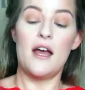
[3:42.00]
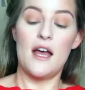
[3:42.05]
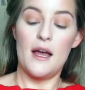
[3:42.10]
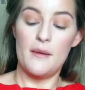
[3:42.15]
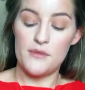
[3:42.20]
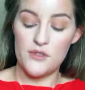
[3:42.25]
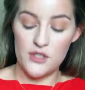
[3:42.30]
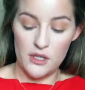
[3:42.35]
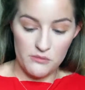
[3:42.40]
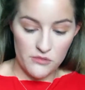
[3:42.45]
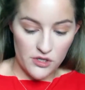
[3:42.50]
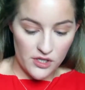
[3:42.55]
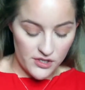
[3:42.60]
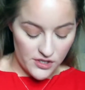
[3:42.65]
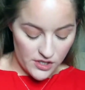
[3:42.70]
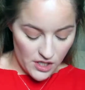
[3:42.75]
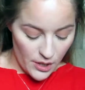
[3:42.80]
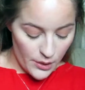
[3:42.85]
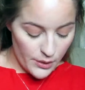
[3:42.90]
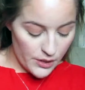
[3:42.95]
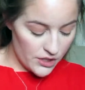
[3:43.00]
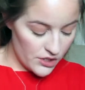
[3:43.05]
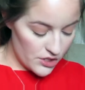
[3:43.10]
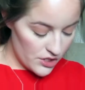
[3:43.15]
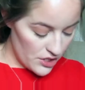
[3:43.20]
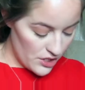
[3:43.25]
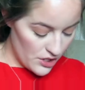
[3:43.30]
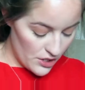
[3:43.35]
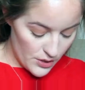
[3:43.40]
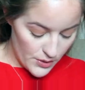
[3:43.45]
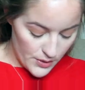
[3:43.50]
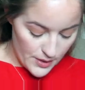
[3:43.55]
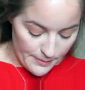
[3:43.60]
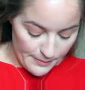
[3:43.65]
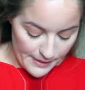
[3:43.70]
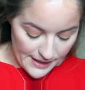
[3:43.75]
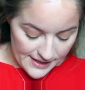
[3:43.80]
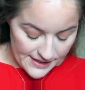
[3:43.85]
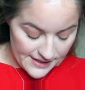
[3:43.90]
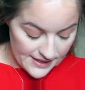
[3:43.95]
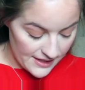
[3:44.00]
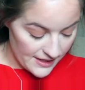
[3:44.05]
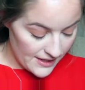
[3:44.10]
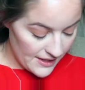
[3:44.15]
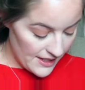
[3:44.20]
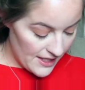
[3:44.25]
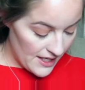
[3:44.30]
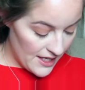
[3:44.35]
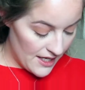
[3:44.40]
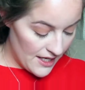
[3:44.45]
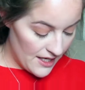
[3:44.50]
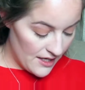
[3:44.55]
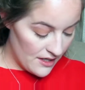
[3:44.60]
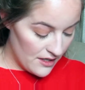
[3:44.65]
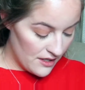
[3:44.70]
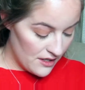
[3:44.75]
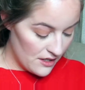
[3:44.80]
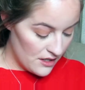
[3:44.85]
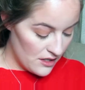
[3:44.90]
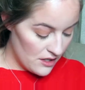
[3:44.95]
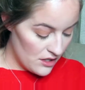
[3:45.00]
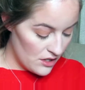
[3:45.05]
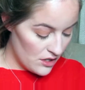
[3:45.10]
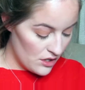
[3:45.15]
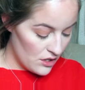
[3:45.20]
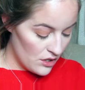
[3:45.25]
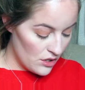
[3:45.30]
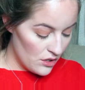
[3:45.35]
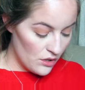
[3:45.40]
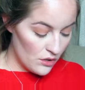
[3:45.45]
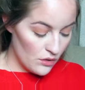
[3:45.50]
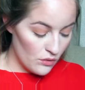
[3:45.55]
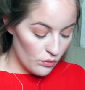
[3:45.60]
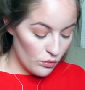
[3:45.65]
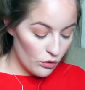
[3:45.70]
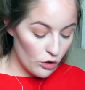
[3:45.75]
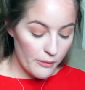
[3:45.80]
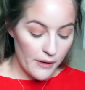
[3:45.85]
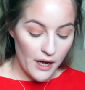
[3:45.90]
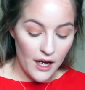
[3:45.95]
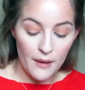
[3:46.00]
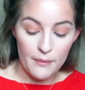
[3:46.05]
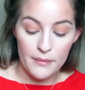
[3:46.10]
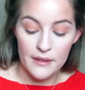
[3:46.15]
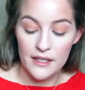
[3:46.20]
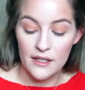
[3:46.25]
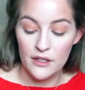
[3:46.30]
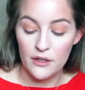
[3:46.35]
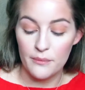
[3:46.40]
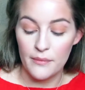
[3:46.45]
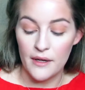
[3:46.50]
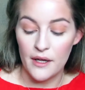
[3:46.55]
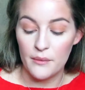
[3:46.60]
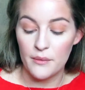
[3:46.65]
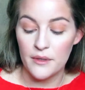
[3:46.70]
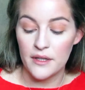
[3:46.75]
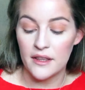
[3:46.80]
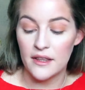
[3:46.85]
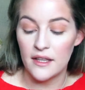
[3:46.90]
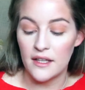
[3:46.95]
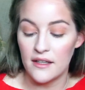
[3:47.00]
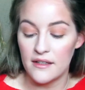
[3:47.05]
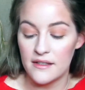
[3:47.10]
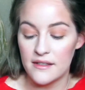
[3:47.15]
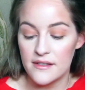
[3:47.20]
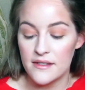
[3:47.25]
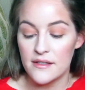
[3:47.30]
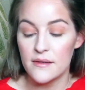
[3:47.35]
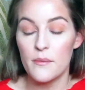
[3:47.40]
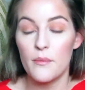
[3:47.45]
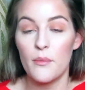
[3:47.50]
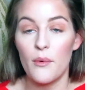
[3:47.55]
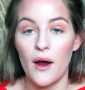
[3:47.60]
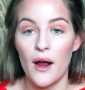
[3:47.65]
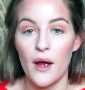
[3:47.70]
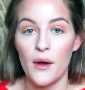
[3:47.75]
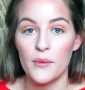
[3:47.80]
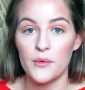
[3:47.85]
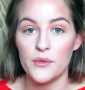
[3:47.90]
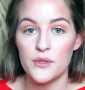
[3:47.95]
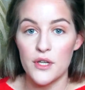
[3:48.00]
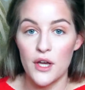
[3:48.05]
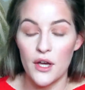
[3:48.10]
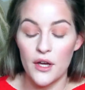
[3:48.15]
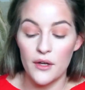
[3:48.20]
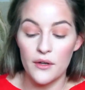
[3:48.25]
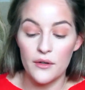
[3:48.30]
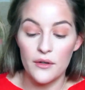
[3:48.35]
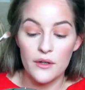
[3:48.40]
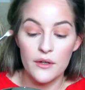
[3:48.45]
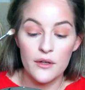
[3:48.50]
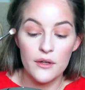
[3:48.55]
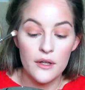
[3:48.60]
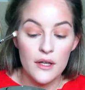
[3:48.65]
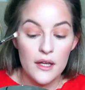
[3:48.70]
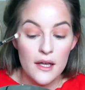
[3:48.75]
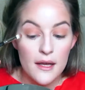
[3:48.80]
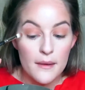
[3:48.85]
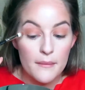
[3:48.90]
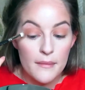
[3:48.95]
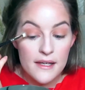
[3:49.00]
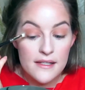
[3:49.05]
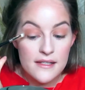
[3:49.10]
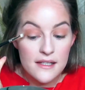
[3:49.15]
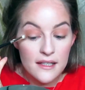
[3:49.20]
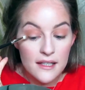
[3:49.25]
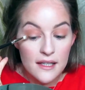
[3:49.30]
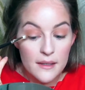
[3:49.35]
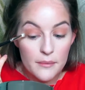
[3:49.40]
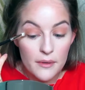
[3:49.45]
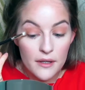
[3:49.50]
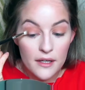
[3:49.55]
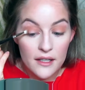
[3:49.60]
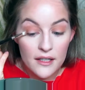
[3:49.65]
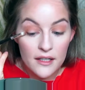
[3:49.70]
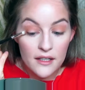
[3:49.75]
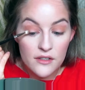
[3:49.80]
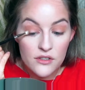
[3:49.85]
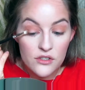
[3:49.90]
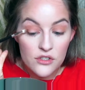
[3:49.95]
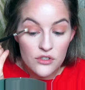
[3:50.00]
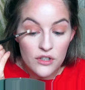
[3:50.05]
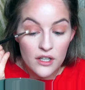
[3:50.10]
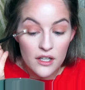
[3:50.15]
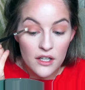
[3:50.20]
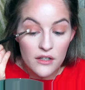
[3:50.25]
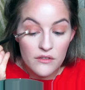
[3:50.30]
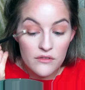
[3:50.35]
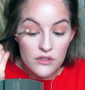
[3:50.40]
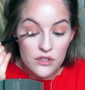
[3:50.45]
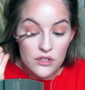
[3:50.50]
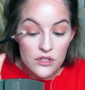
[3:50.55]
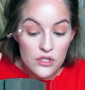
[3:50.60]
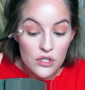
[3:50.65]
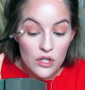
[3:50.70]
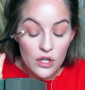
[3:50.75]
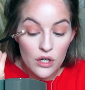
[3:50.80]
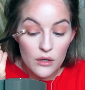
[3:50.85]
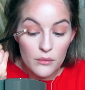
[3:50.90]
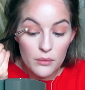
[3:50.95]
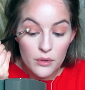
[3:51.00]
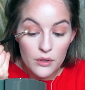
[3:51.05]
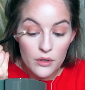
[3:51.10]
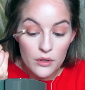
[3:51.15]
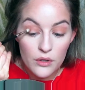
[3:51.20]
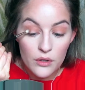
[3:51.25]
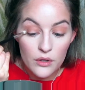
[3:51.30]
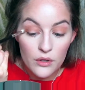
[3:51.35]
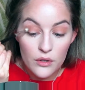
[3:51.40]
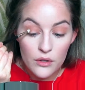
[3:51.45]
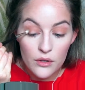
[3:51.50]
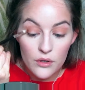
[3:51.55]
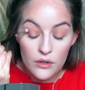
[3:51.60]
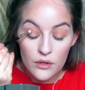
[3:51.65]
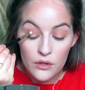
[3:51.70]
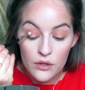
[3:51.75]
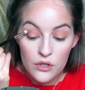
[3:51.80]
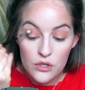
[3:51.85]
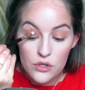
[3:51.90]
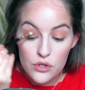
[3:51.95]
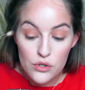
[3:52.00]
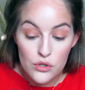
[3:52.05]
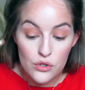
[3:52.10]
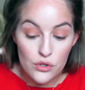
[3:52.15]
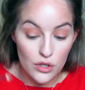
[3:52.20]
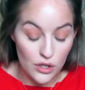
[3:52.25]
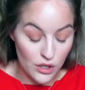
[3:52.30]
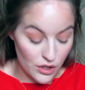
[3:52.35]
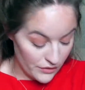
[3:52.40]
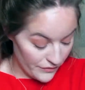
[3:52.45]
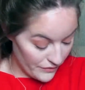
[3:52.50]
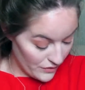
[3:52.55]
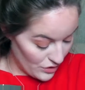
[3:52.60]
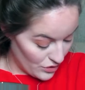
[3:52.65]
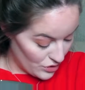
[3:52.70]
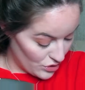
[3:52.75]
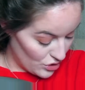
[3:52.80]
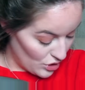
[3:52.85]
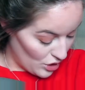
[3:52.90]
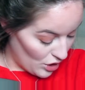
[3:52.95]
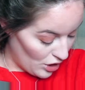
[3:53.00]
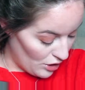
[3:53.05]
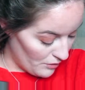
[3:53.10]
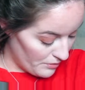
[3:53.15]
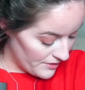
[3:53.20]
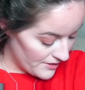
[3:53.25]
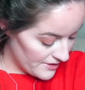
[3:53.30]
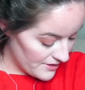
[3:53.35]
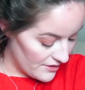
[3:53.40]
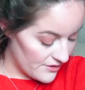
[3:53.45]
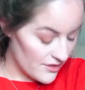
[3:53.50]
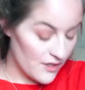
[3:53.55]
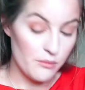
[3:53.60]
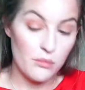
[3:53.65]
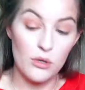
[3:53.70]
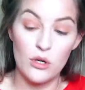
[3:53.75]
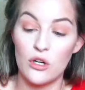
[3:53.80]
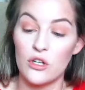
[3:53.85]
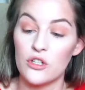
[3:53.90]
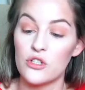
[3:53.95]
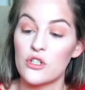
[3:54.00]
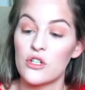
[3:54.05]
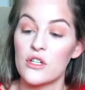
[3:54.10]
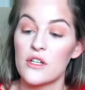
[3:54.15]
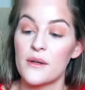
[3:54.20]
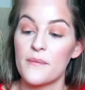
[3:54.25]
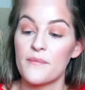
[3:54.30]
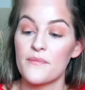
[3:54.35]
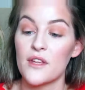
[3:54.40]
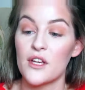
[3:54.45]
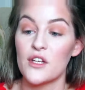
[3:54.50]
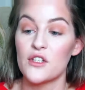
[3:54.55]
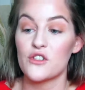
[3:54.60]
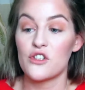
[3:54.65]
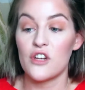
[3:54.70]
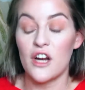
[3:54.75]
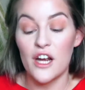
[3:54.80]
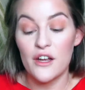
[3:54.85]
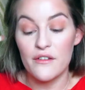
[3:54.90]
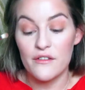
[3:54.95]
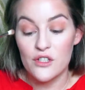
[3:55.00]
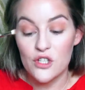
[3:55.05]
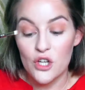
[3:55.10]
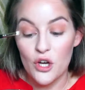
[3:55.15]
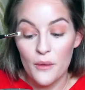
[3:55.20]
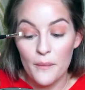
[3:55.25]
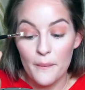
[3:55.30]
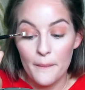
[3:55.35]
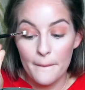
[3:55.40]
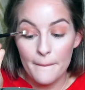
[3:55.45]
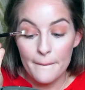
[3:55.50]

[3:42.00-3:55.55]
So I'm just going to basically warm it up a little bit with this brown tone. Basically putting it straight over the top. Straight over the top. Sounds like posh. Straight over the top.